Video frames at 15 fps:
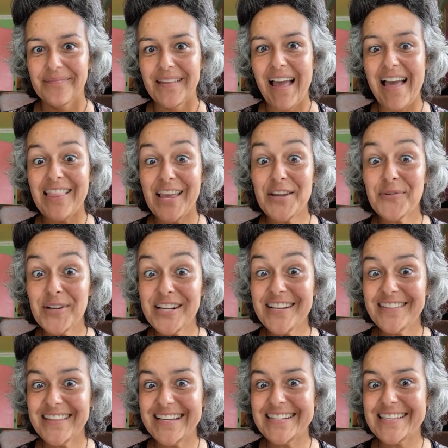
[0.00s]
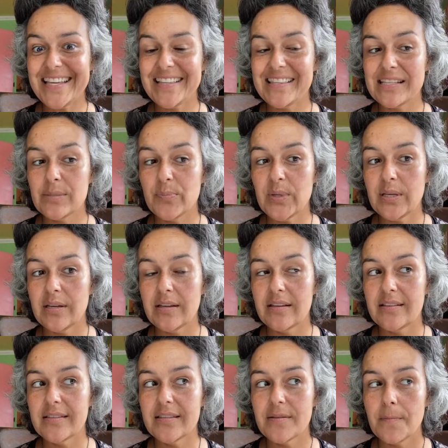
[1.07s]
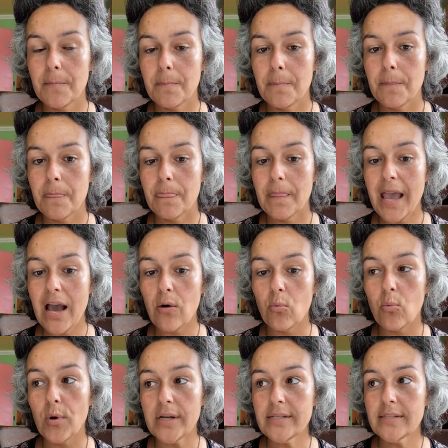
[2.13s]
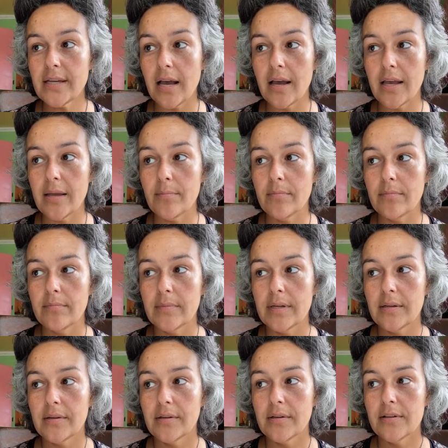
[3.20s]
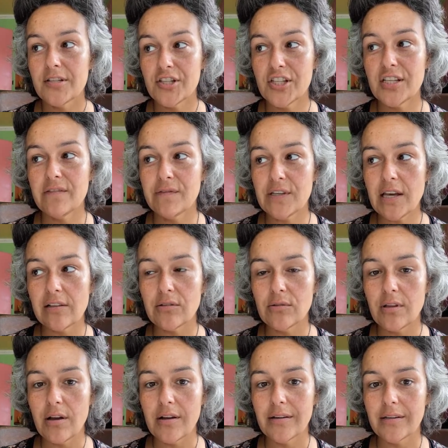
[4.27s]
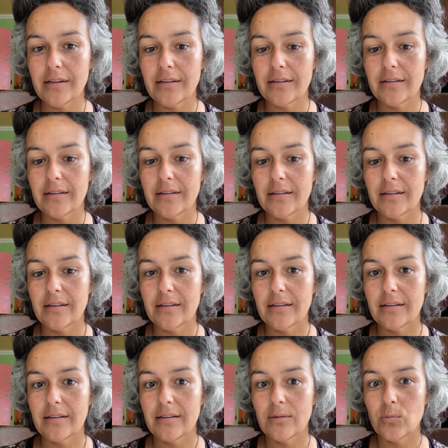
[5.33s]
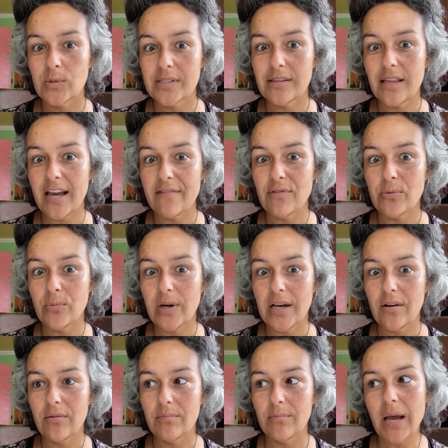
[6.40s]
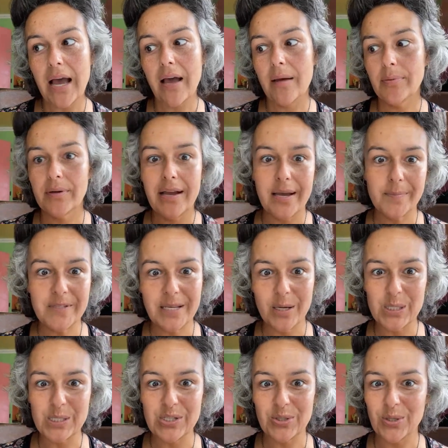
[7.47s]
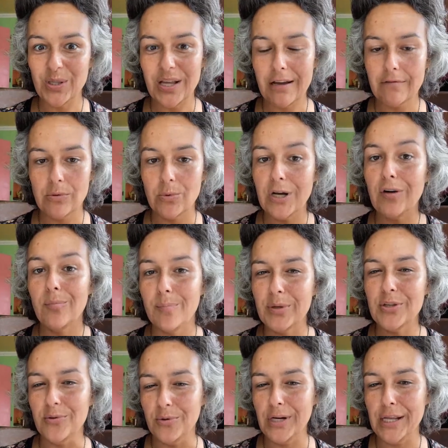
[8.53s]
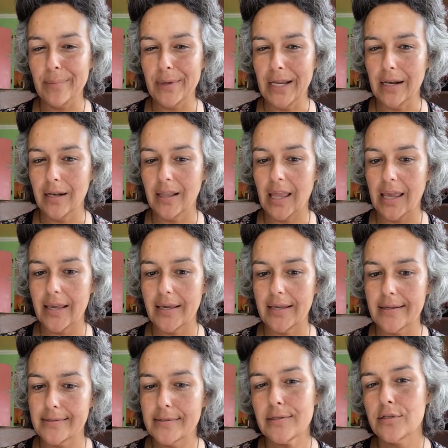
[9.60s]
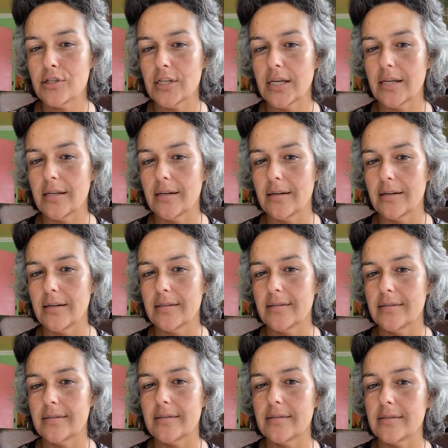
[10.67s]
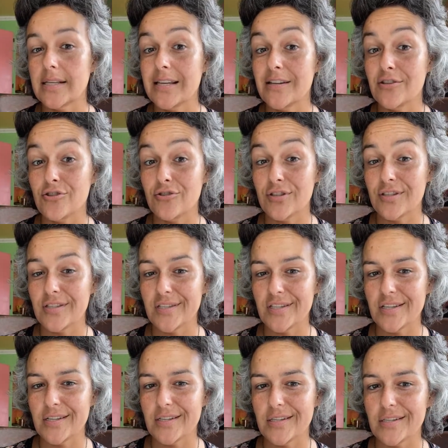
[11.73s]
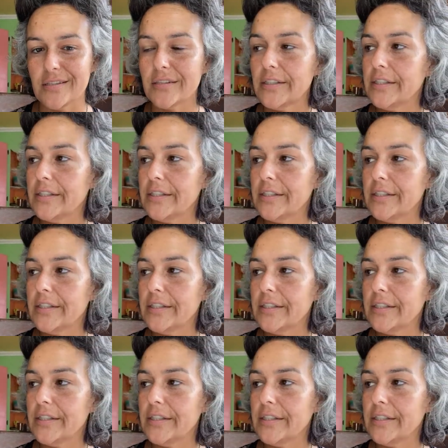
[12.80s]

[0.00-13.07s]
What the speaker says: I like reading things like this because at one time, Chief Yellowlark was alive and well. Perhaps they are still alive and well, but you know what I mean? Like, it's legit. It's interesting.